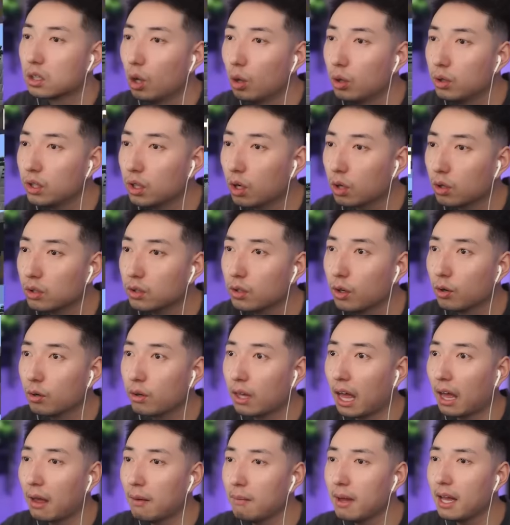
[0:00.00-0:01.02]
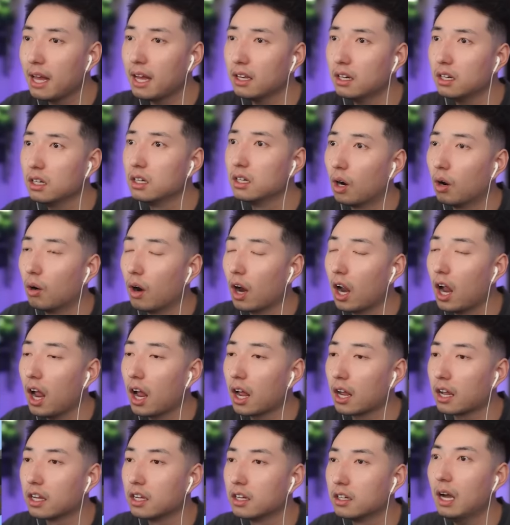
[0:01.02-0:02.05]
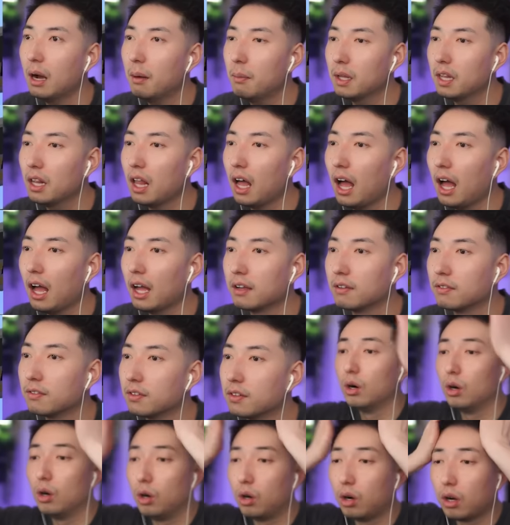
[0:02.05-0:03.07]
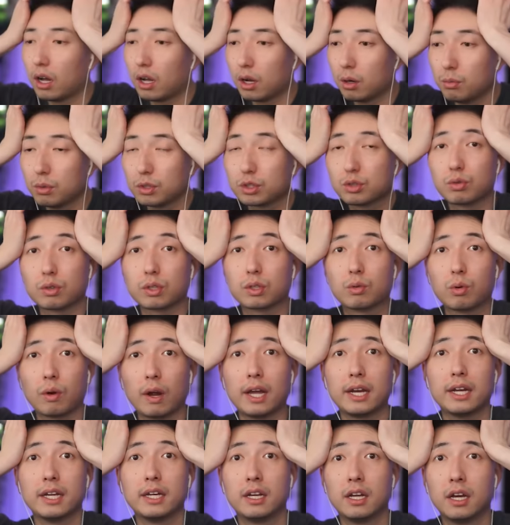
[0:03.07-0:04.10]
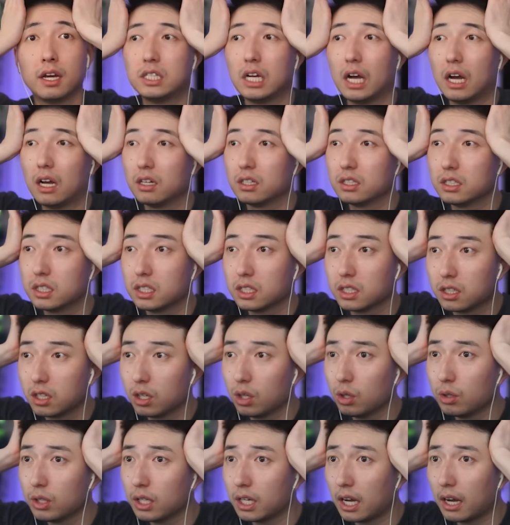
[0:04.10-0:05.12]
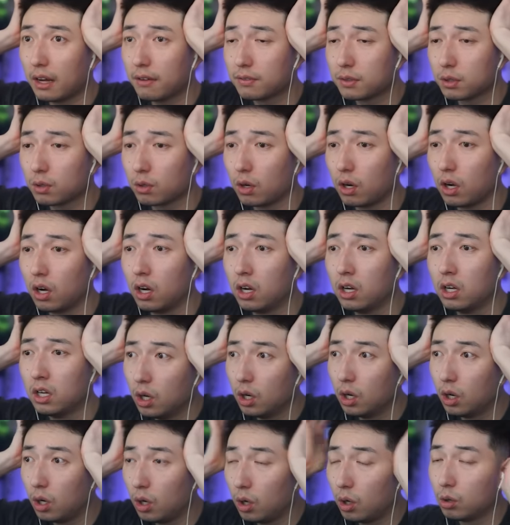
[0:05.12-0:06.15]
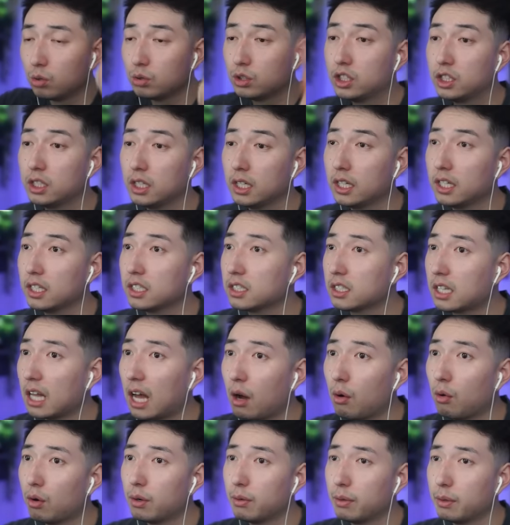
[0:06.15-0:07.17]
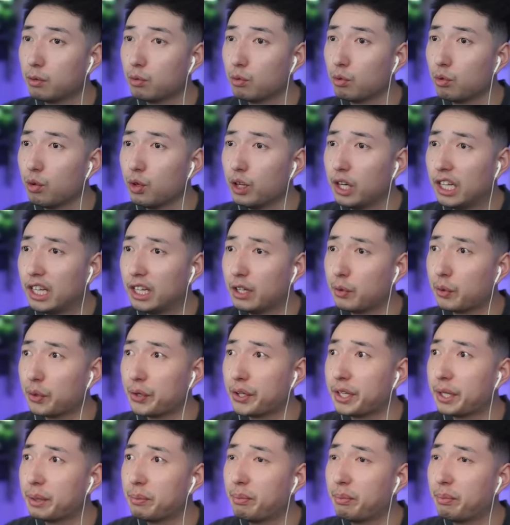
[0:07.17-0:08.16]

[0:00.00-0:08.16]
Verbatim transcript: Cody, are you okay, man? Oh, hey, I'm alive. Oh, I almost regretted challenging Cody after all. Oh, geez, that would have been really, really